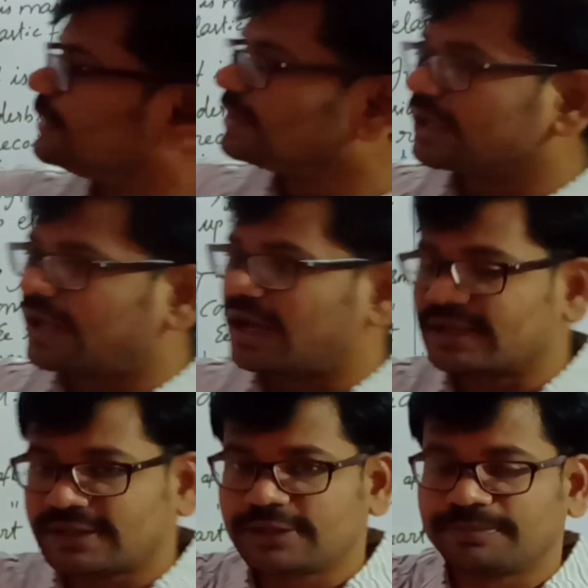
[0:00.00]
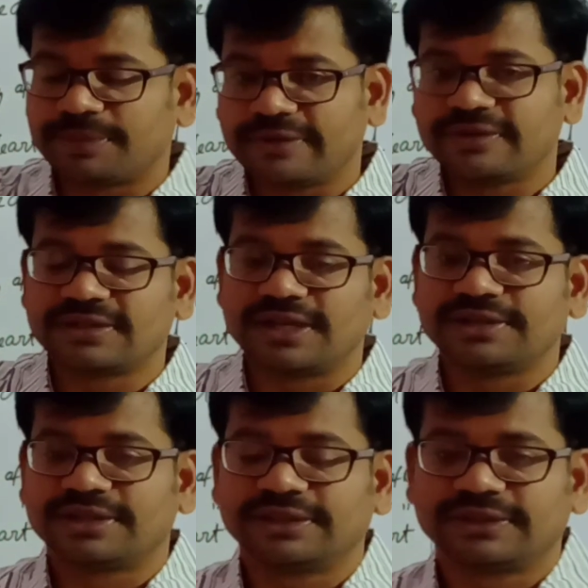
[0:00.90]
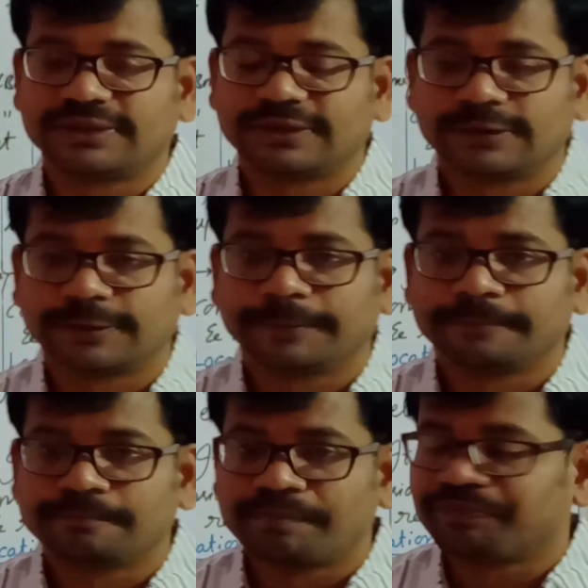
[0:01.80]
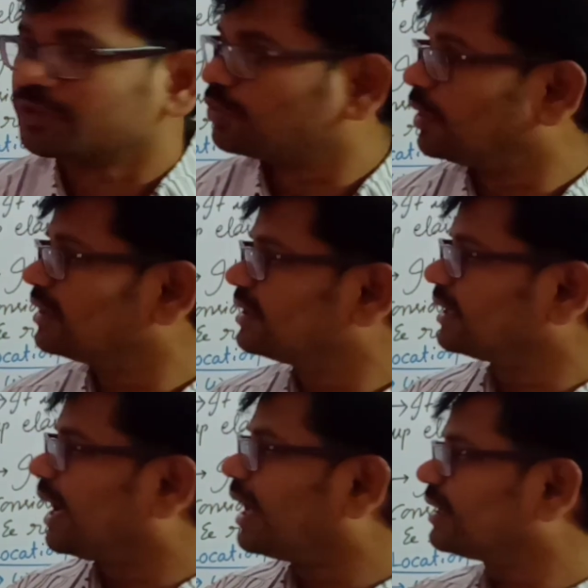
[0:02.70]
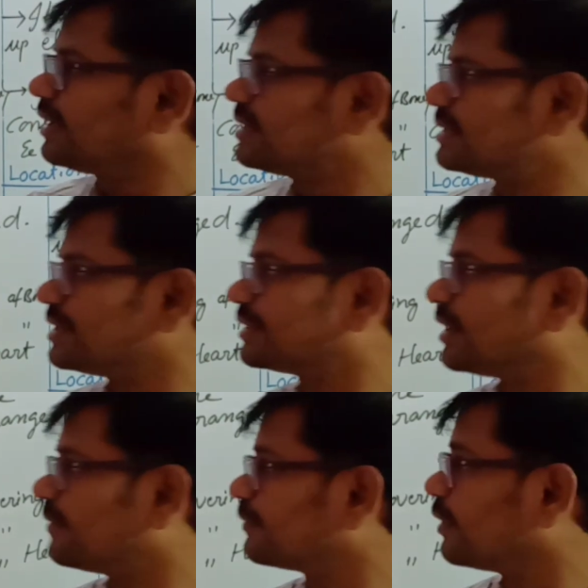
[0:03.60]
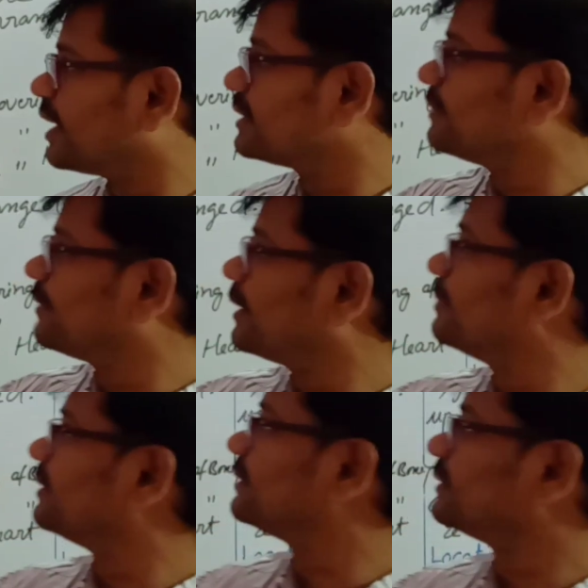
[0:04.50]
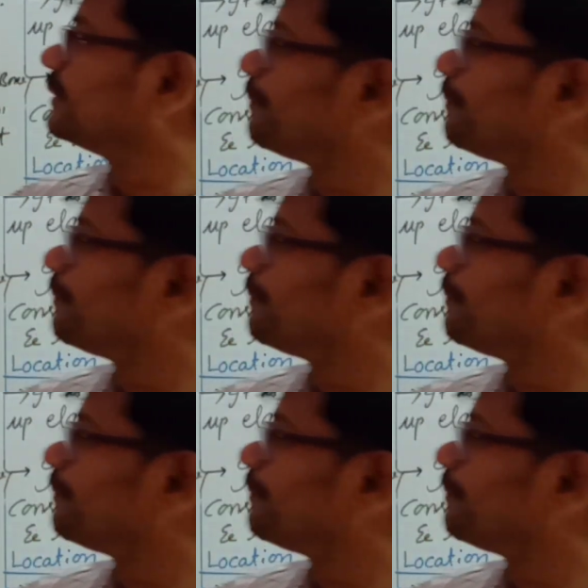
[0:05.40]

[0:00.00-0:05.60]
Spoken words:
in the last previous lectures. What are the characteristics of collagen fibers?